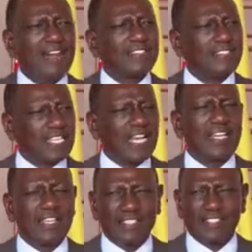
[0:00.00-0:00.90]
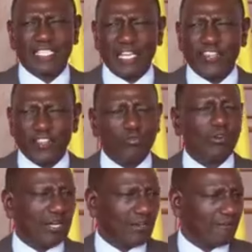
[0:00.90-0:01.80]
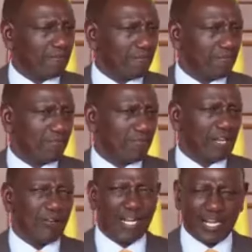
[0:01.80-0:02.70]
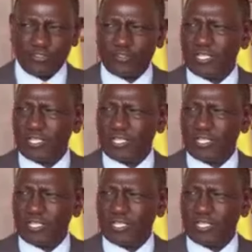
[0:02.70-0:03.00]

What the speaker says: they secure our country,